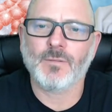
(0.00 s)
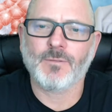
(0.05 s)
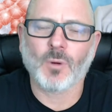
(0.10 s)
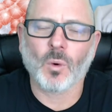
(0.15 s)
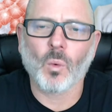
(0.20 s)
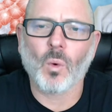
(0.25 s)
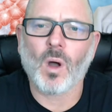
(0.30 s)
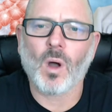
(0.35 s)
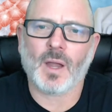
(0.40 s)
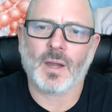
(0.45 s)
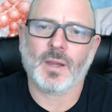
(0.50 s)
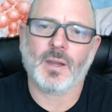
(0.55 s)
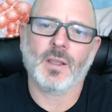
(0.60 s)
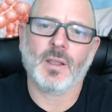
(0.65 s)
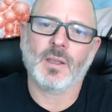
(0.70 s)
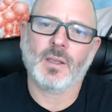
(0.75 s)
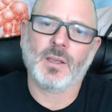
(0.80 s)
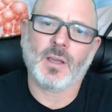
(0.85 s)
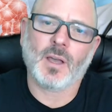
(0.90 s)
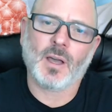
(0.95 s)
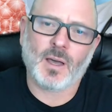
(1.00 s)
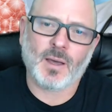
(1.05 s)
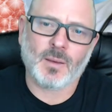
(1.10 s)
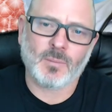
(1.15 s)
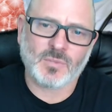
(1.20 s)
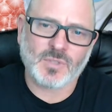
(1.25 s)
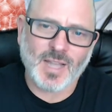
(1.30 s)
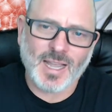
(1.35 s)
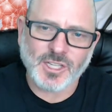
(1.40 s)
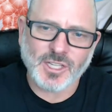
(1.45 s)
For one,
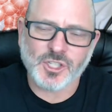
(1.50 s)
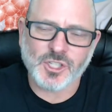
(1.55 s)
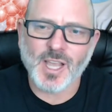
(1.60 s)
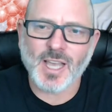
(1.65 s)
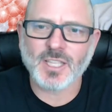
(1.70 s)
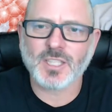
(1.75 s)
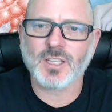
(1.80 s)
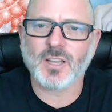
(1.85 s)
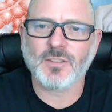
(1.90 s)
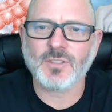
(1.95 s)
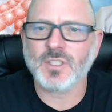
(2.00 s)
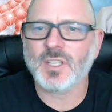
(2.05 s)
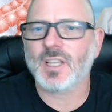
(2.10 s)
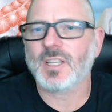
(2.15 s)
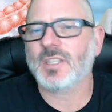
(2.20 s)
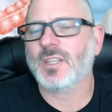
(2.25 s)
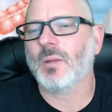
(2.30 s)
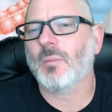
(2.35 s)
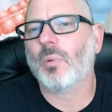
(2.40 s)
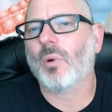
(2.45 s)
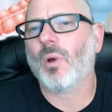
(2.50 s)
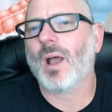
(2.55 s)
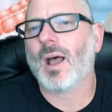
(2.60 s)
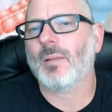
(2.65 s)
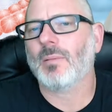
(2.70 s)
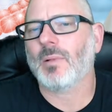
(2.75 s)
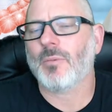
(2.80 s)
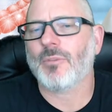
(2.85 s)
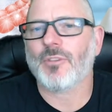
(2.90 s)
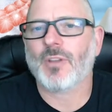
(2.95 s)
um, digestive system
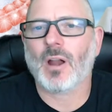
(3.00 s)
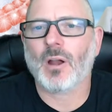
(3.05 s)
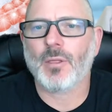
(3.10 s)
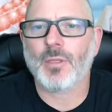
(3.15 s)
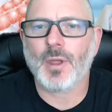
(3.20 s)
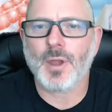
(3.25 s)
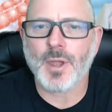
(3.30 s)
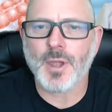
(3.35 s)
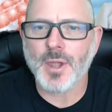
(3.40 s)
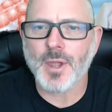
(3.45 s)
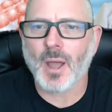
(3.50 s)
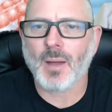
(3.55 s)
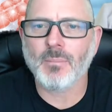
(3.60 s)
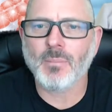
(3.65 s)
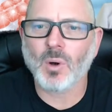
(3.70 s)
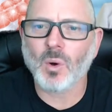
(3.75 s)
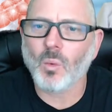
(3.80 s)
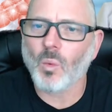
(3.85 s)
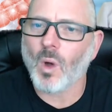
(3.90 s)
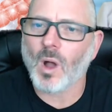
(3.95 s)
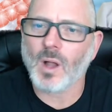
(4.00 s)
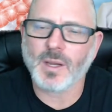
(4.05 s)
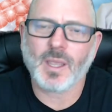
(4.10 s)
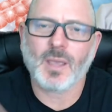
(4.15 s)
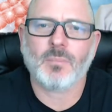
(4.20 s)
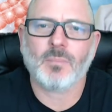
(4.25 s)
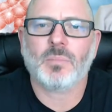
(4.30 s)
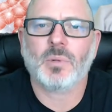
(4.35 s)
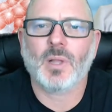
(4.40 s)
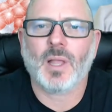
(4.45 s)
problems are the number one
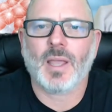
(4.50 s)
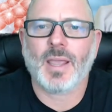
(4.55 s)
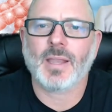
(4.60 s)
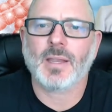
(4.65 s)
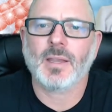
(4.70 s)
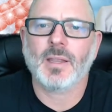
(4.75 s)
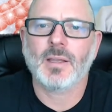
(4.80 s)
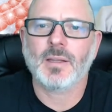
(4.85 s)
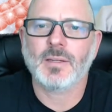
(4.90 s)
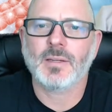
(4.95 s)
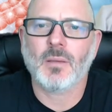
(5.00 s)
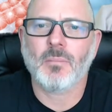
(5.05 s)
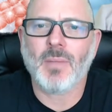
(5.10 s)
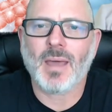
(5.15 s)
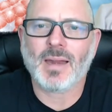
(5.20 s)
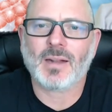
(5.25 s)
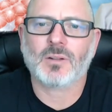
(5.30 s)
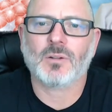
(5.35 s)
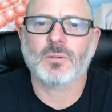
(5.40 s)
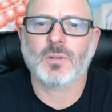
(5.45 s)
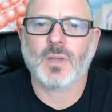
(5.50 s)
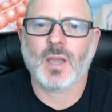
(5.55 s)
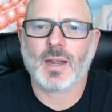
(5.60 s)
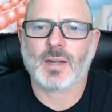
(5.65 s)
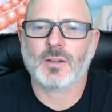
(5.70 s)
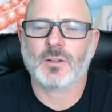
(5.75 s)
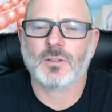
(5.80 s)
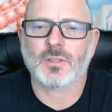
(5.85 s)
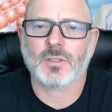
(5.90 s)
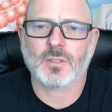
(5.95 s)
complaint to medical
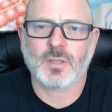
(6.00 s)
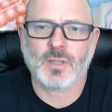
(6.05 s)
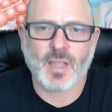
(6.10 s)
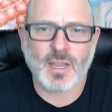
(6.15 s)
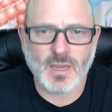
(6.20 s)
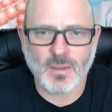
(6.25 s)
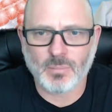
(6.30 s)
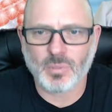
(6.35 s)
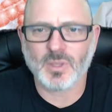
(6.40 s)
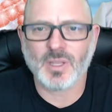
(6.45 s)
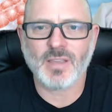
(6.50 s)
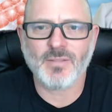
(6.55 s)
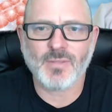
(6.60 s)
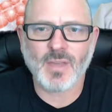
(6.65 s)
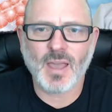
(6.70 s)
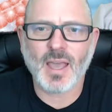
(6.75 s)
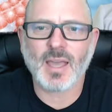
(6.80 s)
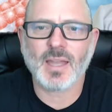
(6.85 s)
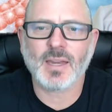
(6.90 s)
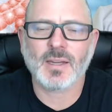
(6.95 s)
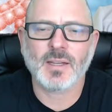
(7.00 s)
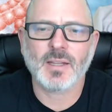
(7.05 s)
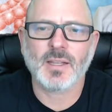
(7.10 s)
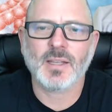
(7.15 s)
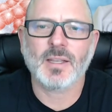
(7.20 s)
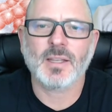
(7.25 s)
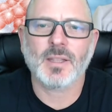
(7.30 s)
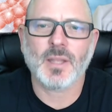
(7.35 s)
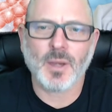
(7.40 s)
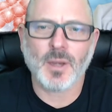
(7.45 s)
doctors. Can you believe that?
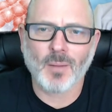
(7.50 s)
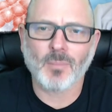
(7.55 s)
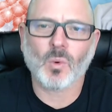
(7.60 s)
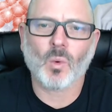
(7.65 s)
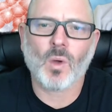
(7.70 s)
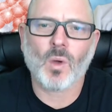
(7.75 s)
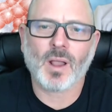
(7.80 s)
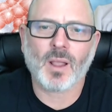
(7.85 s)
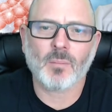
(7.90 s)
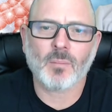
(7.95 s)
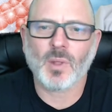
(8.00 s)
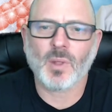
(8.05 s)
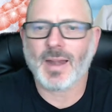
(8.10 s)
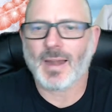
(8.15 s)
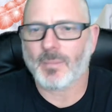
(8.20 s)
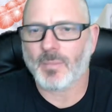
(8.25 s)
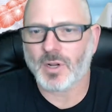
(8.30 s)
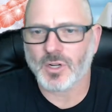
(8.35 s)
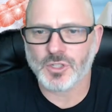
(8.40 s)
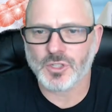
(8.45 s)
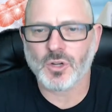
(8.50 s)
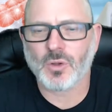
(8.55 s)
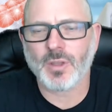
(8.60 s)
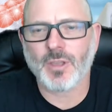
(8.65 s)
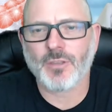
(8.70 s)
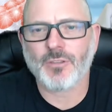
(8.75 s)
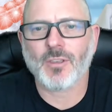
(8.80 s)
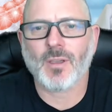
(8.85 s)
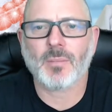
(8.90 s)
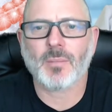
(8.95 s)
The number one complaint. I'm going to show
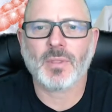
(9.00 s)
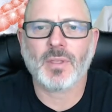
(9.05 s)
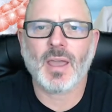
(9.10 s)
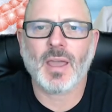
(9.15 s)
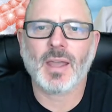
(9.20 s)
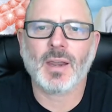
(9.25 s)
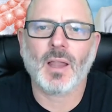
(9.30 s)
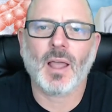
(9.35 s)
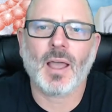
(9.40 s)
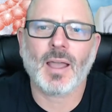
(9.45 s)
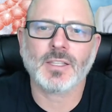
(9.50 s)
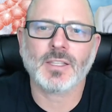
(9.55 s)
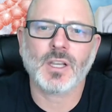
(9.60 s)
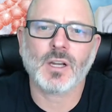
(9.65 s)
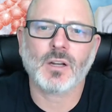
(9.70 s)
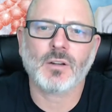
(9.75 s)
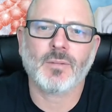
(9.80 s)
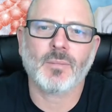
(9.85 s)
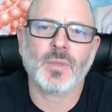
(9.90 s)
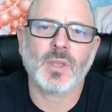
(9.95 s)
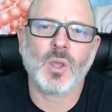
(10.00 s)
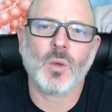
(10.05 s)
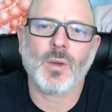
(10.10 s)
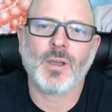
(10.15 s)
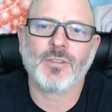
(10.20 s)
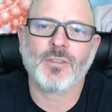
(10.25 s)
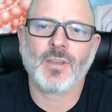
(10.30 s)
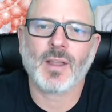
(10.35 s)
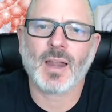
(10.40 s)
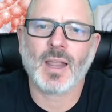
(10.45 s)
you some of the headlines here from the
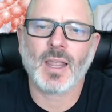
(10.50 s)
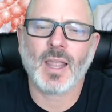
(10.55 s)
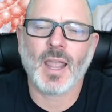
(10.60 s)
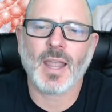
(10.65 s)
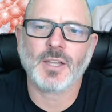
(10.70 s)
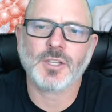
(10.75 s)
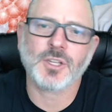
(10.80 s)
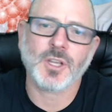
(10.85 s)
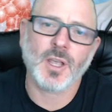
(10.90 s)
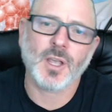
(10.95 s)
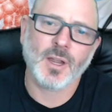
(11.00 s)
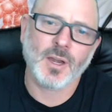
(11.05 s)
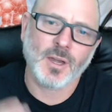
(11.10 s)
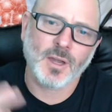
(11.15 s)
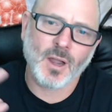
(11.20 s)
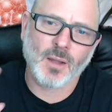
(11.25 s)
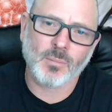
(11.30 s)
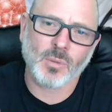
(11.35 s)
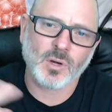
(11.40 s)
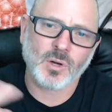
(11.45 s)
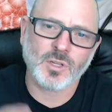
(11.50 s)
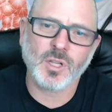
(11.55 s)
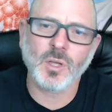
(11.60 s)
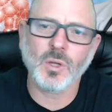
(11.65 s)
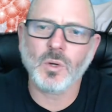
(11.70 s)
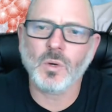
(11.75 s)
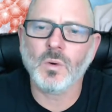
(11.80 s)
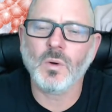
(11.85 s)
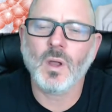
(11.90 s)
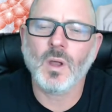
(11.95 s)
US NIH. Number
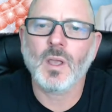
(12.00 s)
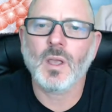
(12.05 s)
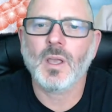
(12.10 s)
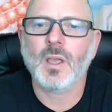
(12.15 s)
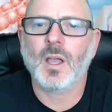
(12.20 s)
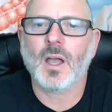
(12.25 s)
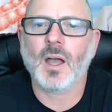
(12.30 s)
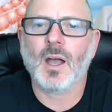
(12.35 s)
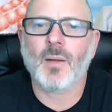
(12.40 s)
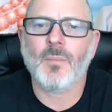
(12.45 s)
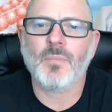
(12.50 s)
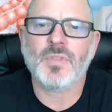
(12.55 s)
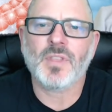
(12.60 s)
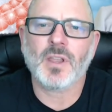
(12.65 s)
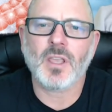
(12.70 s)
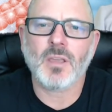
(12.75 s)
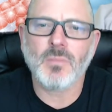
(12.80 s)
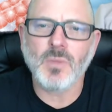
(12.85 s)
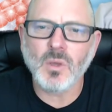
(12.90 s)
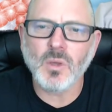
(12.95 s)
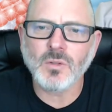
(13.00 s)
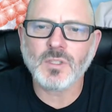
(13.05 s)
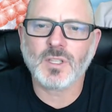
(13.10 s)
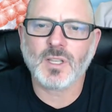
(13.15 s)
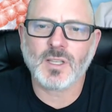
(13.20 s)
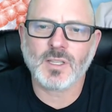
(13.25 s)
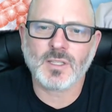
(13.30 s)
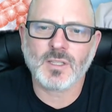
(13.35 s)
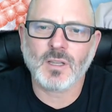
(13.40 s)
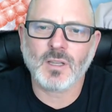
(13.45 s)
two, um, the immune
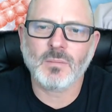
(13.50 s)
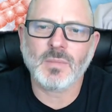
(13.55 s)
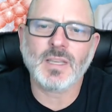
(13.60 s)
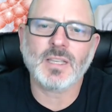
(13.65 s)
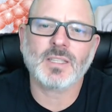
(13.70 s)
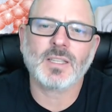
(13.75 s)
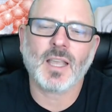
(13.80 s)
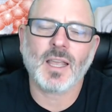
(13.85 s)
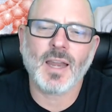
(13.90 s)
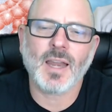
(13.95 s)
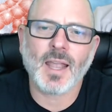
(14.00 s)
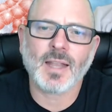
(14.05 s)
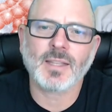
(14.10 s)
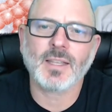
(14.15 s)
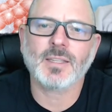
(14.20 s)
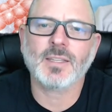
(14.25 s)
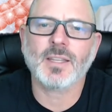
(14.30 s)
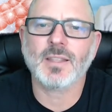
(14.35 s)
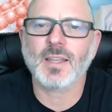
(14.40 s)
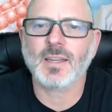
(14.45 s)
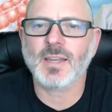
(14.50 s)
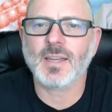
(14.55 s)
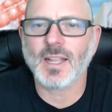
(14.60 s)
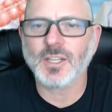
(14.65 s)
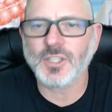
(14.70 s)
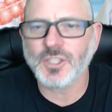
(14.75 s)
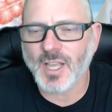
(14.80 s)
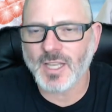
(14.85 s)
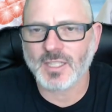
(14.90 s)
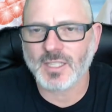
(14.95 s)
system is connected to the
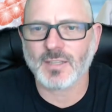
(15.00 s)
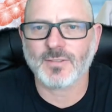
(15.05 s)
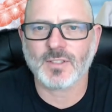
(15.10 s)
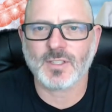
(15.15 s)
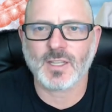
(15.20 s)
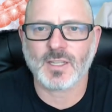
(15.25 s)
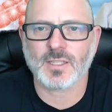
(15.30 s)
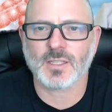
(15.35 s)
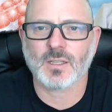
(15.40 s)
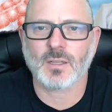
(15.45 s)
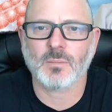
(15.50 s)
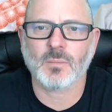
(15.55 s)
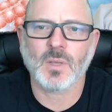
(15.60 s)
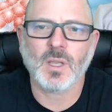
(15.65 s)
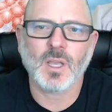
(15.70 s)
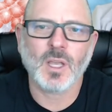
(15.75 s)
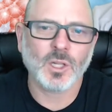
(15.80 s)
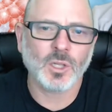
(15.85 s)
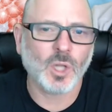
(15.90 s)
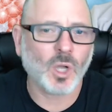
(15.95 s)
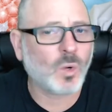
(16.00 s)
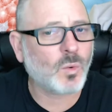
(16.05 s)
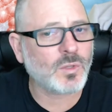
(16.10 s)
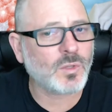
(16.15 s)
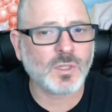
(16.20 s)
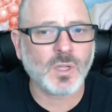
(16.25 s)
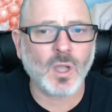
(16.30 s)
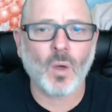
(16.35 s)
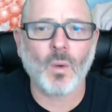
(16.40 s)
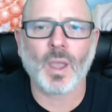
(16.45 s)
digestive system. Look
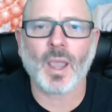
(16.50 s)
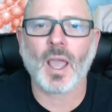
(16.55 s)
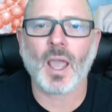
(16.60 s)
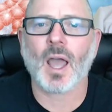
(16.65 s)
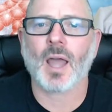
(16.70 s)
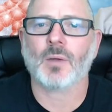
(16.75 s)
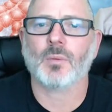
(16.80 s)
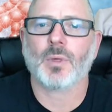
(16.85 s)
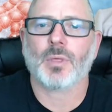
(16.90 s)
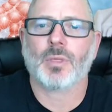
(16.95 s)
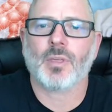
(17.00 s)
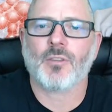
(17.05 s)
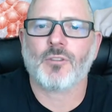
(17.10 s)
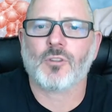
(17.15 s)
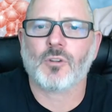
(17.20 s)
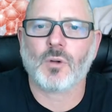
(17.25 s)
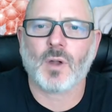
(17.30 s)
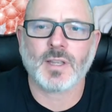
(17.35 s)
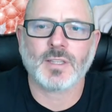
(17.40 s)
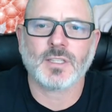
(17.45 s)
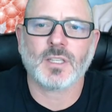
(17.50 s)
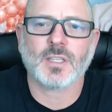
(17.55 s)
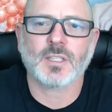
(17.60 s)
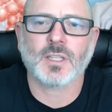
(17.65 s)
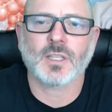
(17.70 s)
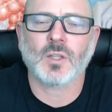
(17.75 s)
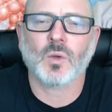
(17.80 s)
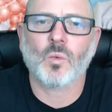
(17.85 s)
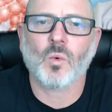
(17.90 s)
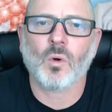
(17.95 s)
what's going on with this crisis
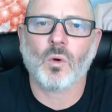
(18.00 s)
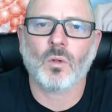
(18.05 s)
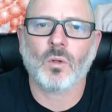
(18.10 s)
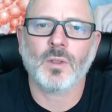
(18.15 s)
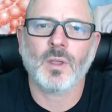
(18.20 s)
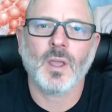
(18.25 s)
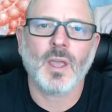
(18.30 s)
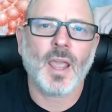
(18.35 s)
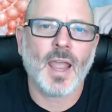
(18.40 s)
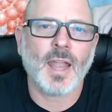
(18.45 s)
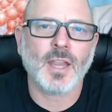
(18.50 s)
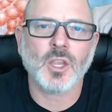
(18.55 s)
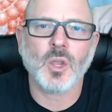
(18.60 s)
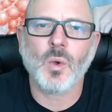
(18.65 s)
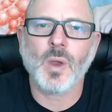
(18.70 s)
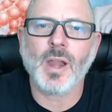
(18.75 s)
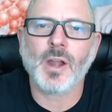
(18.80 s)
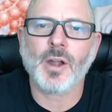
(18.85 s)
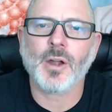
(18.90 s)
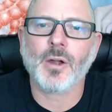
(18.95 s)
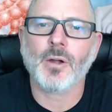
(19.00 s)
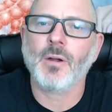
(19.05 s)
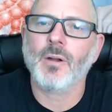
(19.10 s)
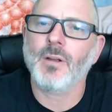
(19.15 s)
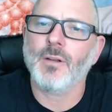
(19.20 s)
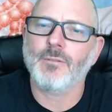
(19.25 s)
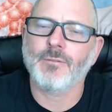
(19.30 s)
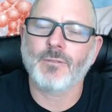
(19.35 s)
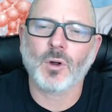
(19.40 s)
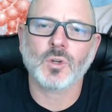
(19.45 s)
in the world. And you
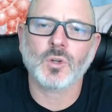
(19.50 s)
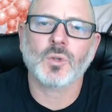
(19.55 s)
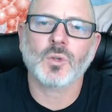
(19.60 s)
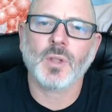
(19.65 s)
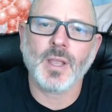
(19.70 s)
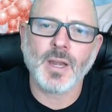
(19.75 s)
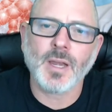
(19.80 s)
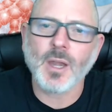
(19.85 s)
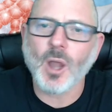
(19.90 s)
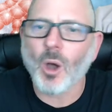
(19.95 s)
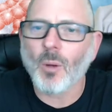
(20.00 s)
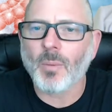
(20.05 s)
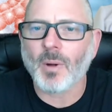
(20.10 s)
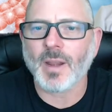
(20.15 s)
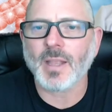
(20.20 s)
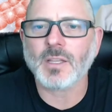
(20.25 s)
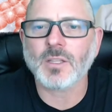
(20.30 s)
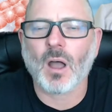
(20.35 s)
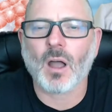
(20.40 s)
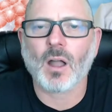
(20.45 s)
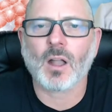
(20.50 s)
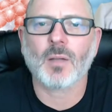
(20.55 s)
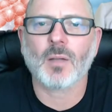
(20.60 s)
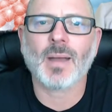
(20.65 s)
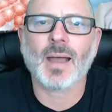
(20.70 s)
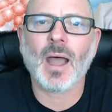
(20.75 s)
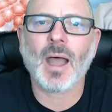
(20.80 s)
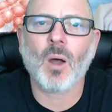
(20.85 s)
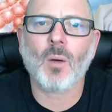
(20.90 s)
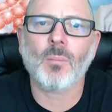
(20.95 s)
hear virtually nobody talk
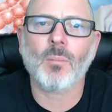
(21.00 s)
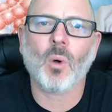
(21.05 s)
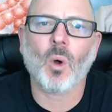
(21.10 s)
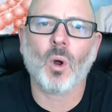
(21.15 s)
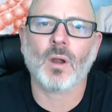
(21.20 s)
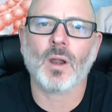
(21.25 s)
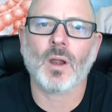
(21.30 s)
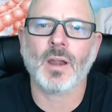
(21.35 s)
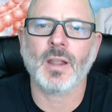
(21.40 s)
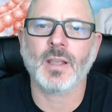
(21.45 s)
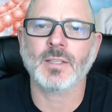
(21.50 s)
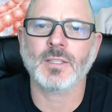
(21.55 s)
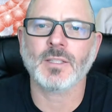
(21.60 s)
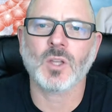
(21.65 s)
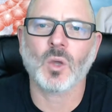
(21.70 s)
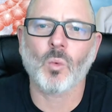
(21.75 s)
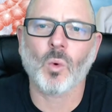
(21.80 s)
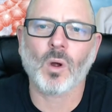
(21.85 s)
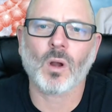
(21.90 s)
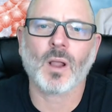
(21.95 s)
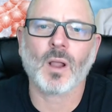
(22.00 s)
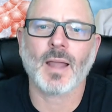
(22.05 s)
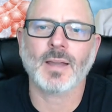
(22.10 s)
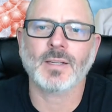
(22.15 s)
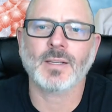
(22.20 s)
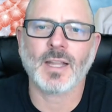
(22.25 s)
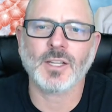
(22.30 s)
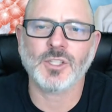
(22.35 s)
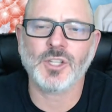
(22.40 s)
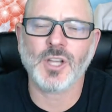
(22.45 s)
about how important it is to work
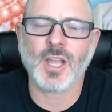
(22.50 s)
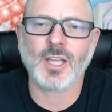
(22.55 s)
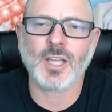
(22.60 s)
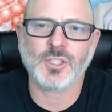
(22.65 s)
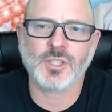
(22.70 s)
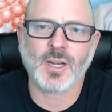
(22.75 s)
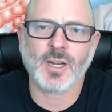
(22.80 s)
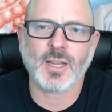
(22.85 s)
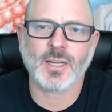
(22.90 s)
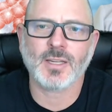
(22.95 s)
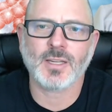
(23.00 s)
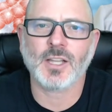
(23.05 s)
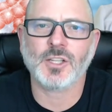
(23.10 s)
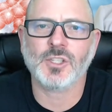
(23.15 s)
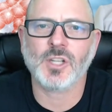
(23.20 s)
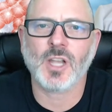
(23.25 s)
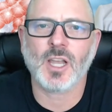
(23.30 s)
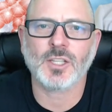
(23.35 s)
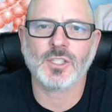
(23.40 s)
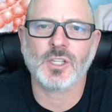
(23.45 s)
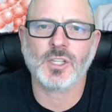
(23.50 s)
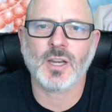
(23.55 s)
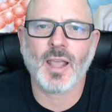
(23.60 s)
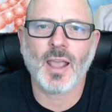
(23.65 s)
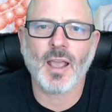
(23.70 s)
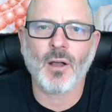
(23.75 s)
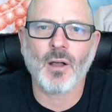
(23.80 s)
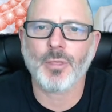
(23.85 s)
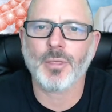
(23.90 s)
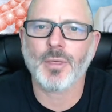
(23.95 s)
on digestion and
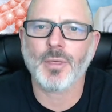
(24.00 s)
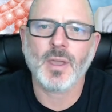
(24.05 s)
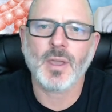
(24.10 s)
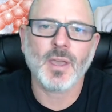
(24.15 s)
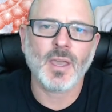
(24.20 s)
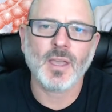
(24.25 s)
digestion health.